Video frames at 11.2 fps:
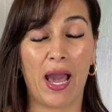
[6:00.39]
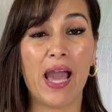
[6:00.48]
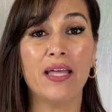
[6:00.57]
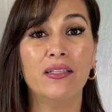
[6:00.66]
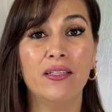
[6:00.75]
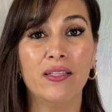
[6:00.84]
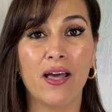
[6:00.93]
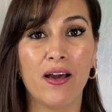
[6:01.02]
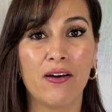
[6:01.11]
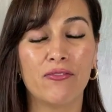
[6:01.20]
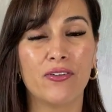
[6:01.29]
I
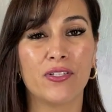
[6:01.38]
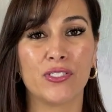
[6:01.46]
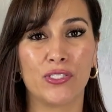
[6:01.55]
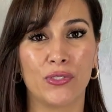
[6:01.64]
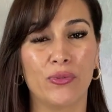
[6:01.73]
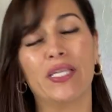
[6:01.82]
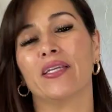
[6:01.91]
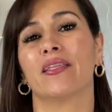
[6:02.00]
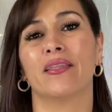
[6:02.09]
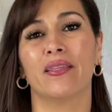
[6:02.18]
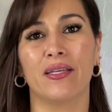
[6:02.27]
love
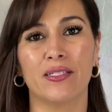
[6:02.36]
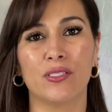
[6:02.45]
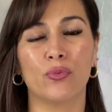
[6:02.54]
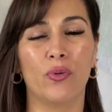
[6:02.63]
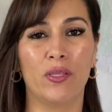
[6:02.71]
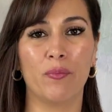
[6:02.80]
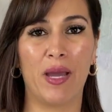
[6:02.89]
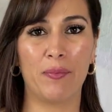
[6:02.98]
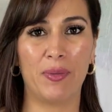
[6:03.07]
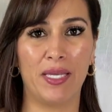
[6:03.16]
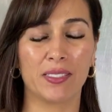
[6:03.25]
doing this with
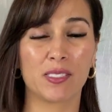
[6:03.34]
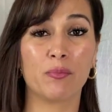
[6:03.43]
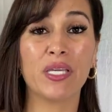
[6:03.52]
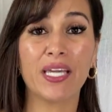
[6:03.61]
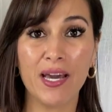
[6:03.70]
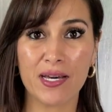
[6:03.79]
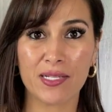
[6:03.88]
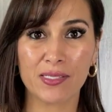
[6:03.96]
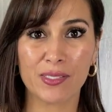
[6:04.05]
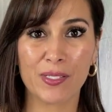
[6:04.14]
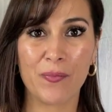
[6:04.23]
my paints
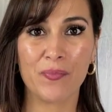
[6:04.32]
because